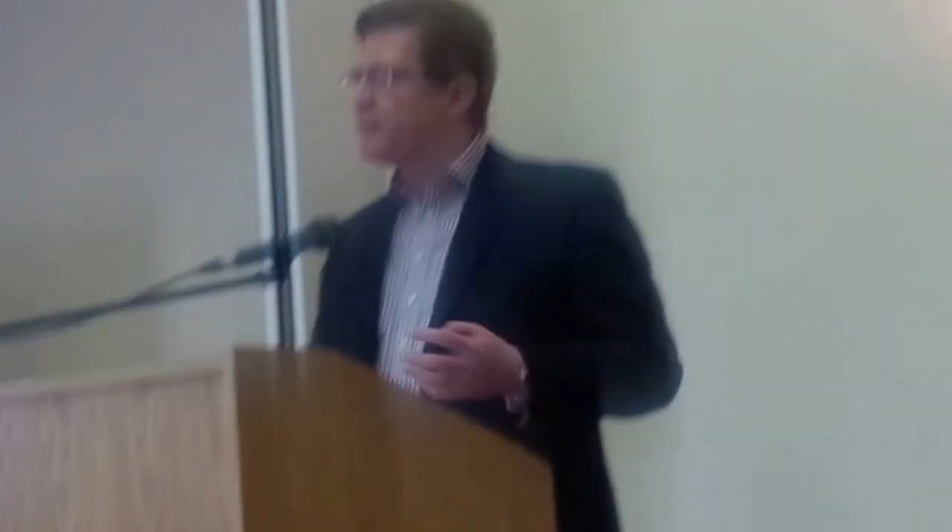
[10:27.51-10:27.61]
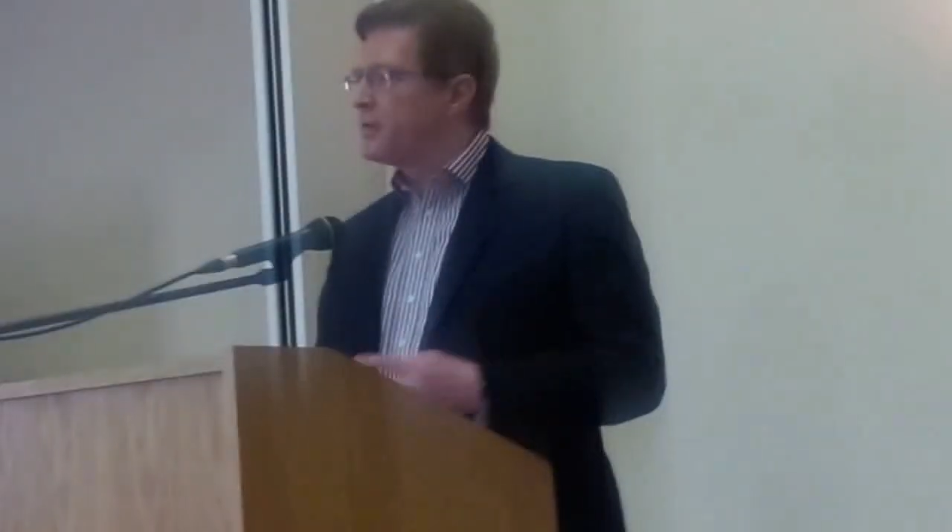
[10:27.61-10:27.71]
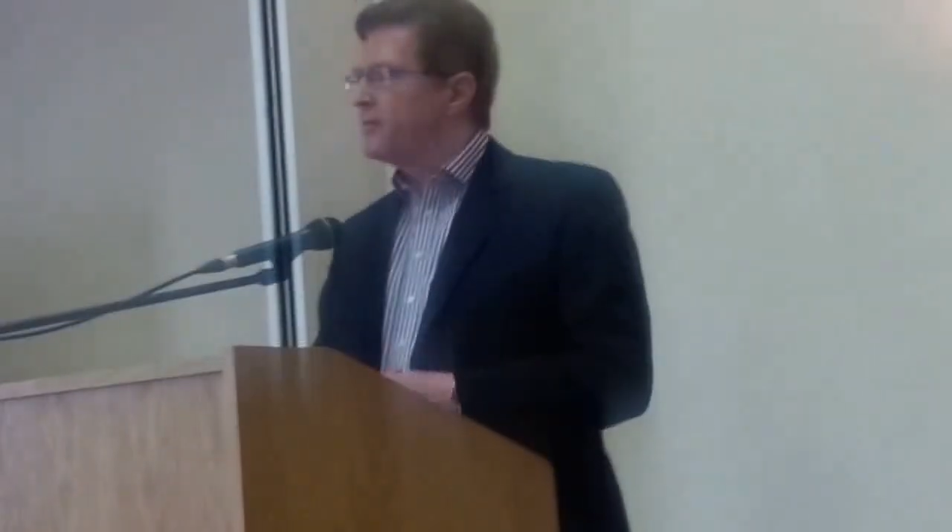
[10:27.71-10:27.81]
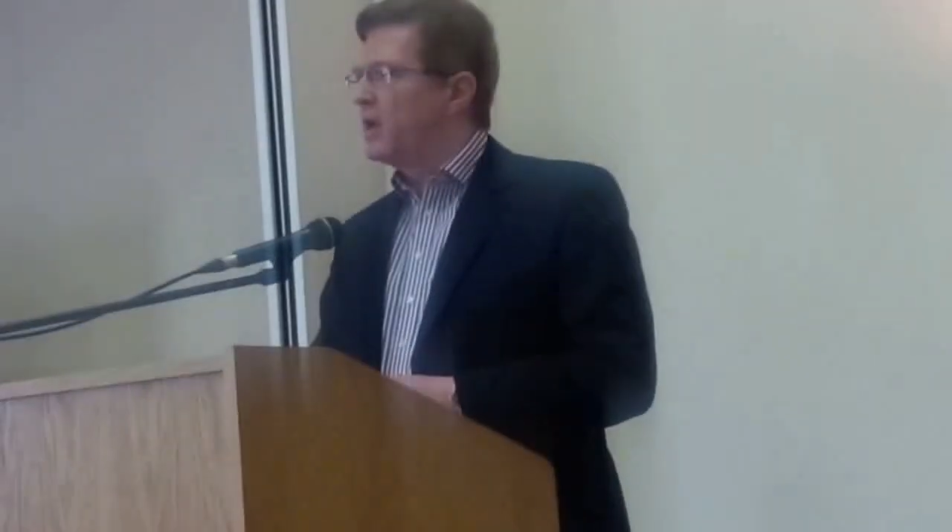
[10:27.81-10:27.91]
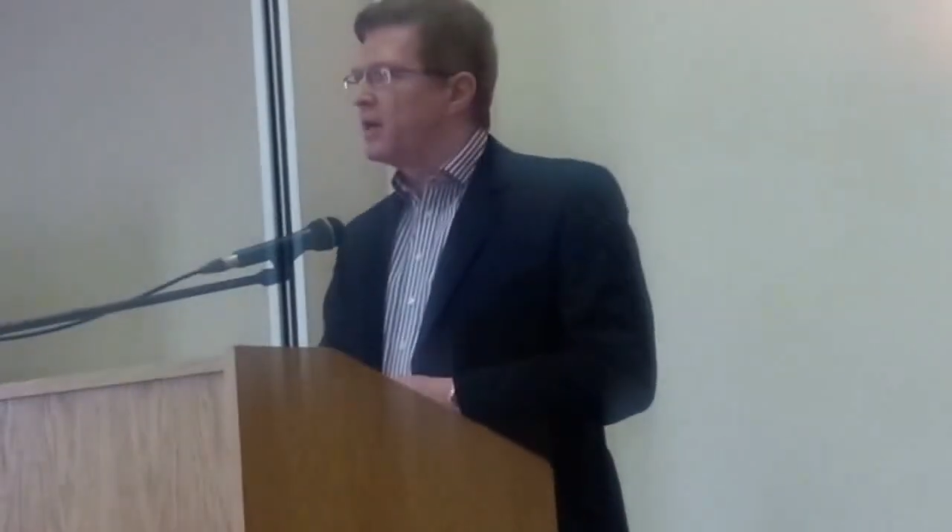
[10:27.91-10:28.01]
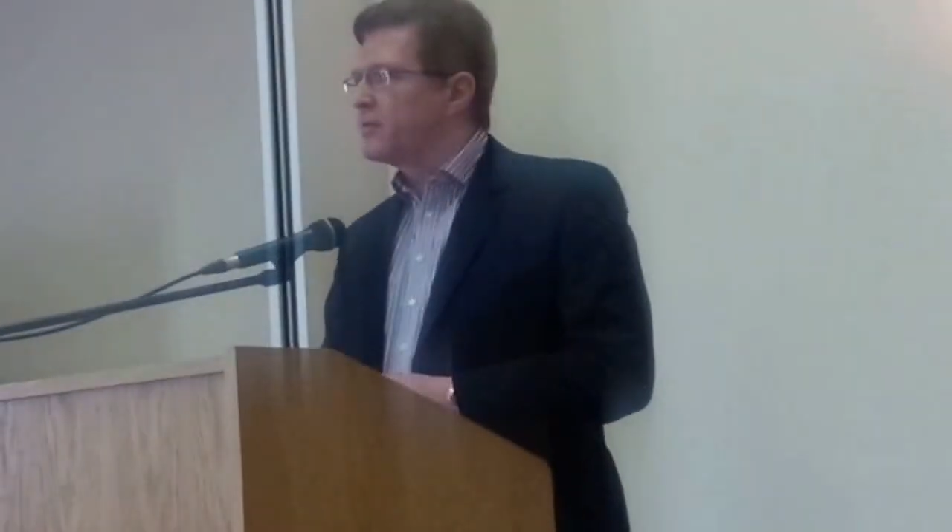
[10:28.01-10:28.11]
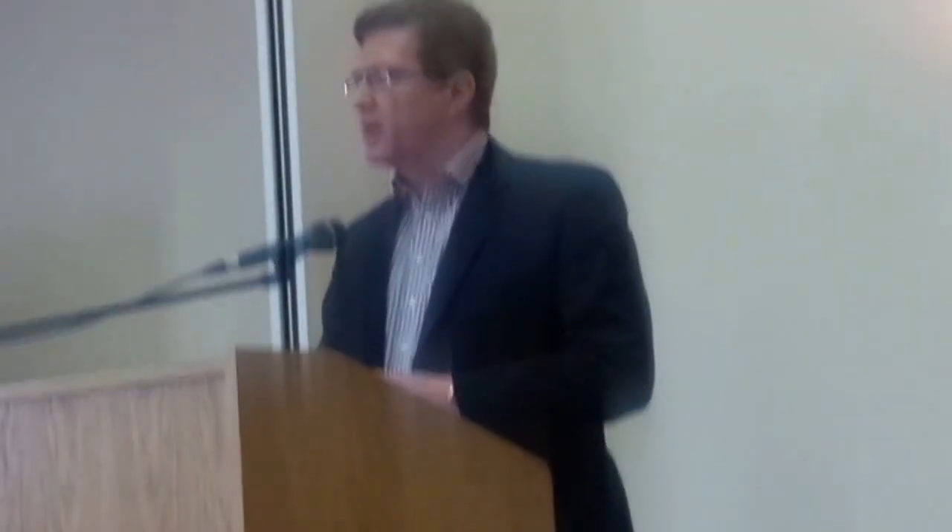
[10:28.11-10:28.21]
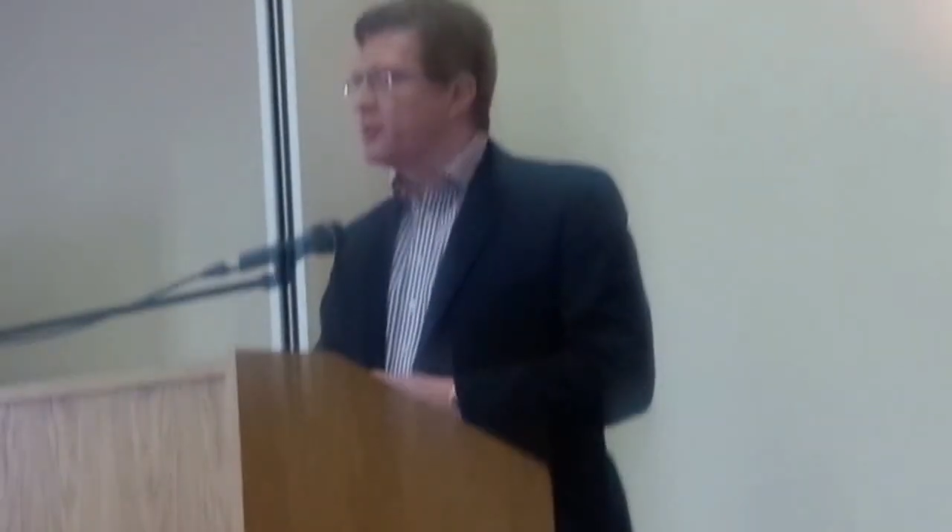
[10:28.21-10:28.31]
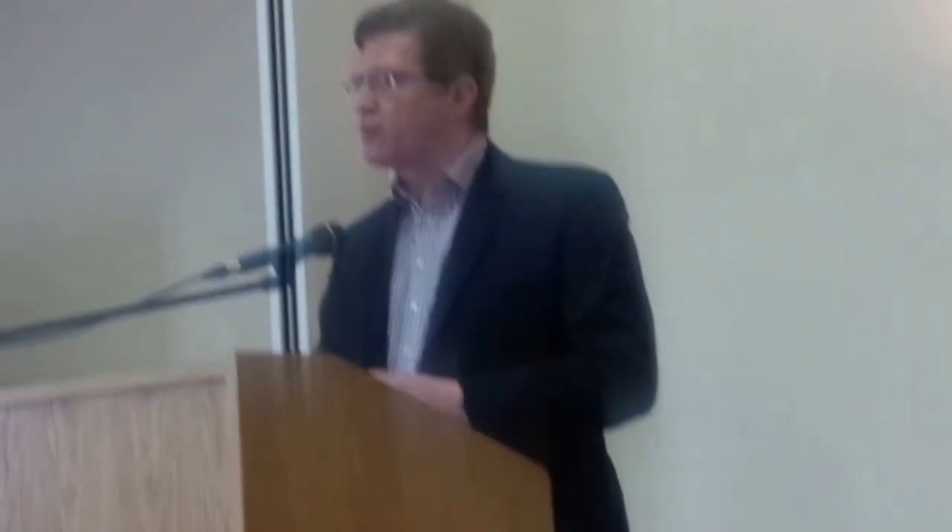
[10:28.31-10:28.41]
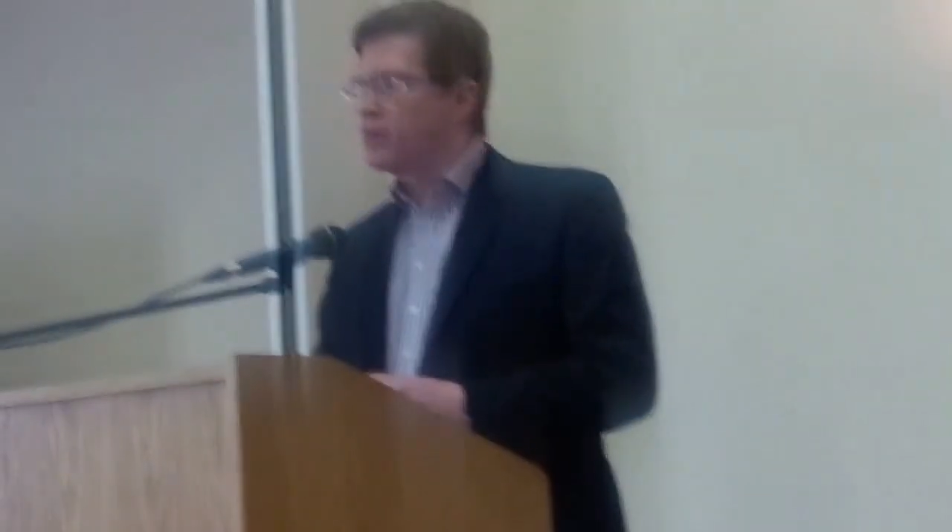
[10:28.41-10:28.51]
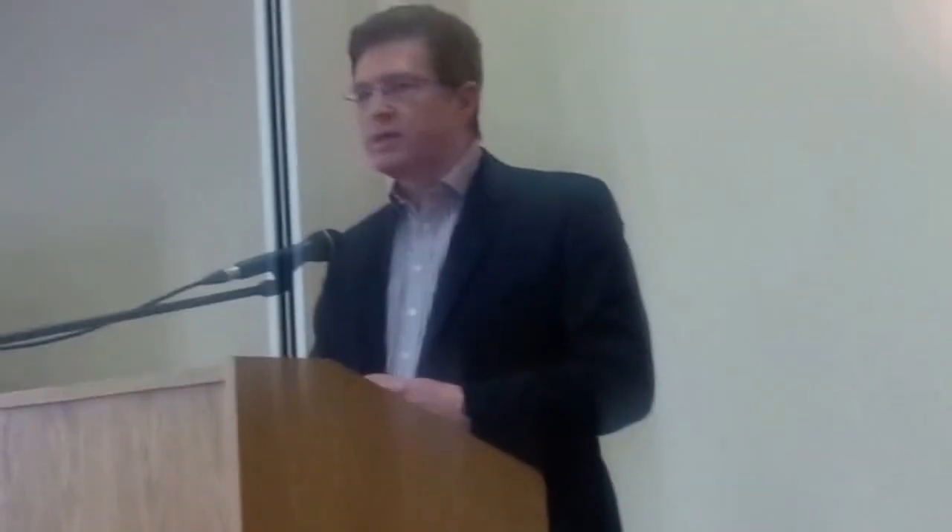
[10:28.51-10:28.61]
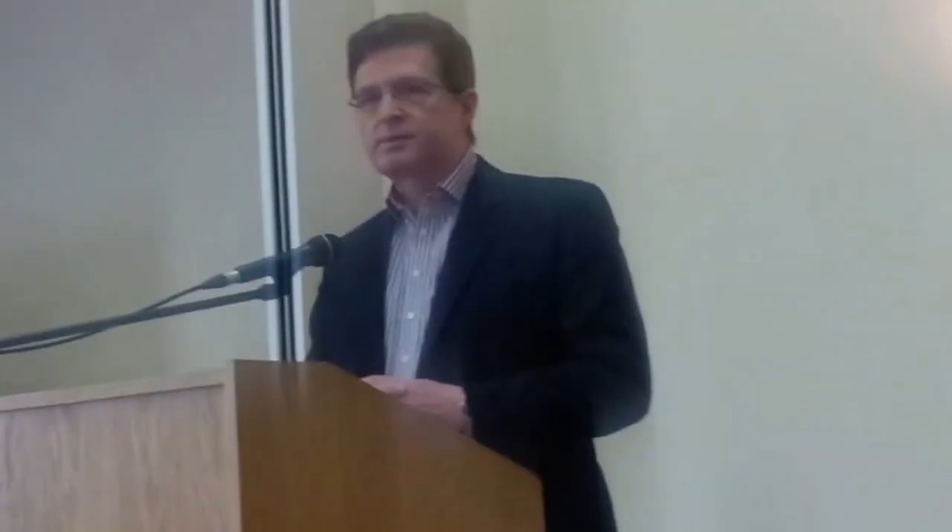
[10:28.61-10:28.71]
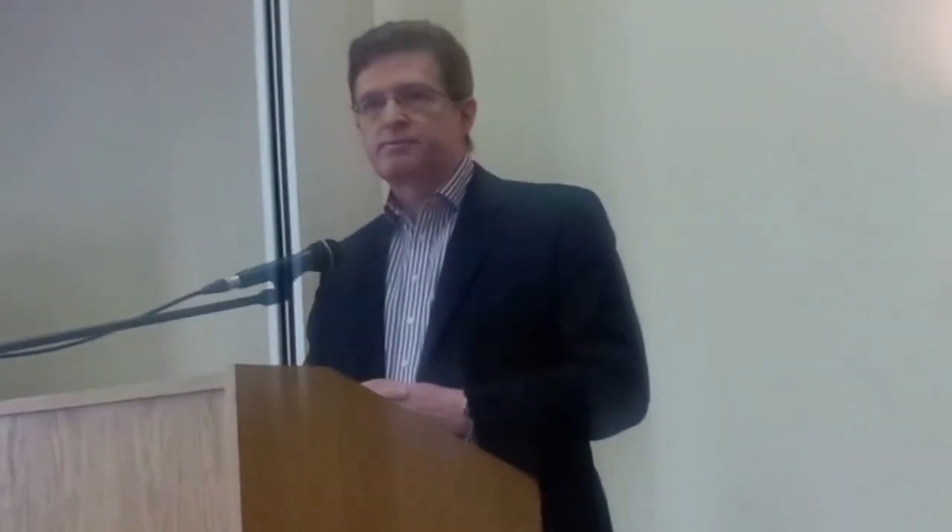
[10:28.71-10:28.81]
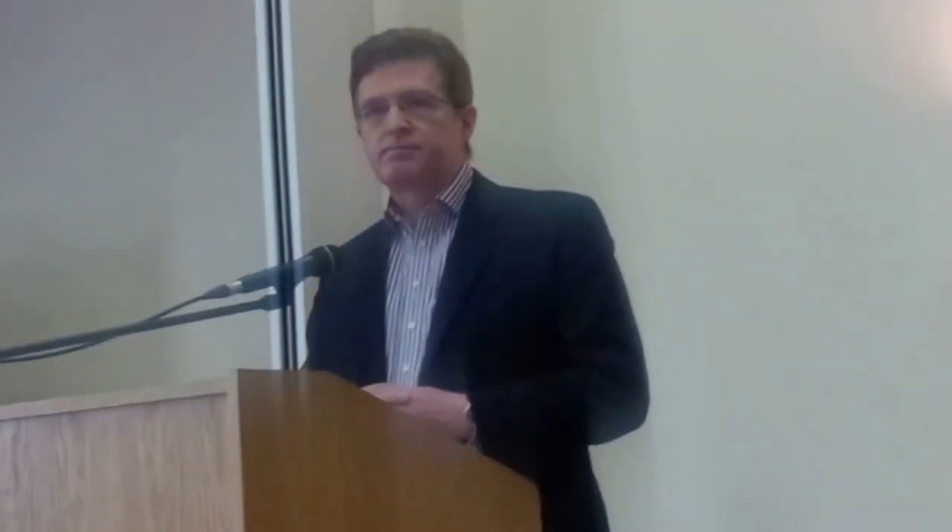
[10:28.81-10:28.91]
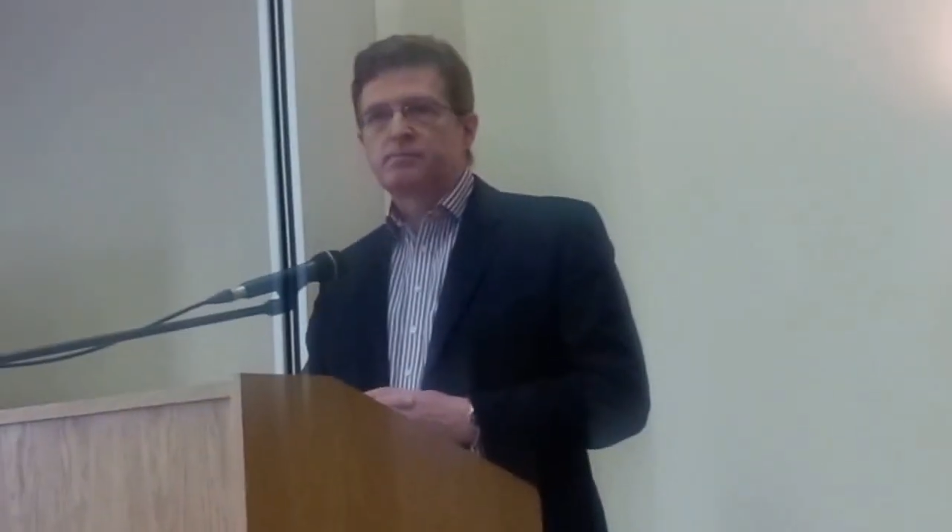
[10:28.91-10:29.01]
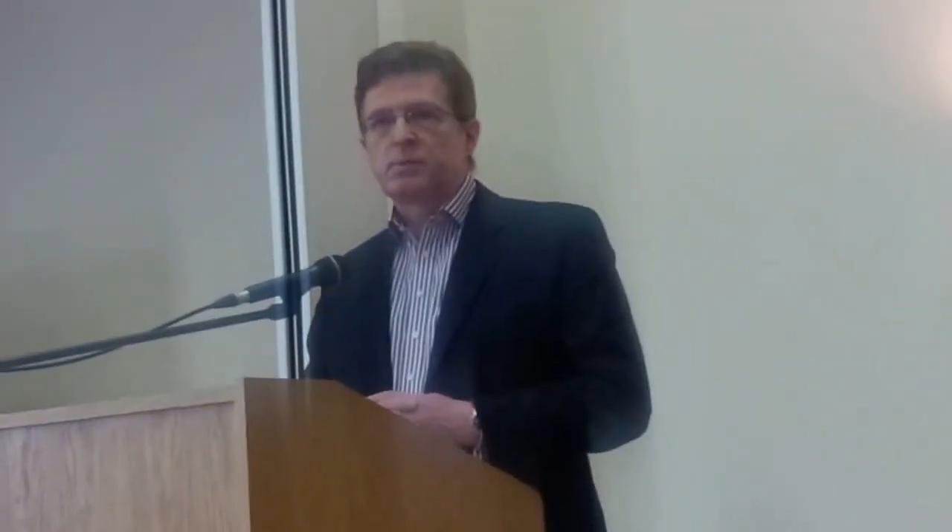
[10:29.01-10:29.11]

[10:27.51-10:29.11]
55 countries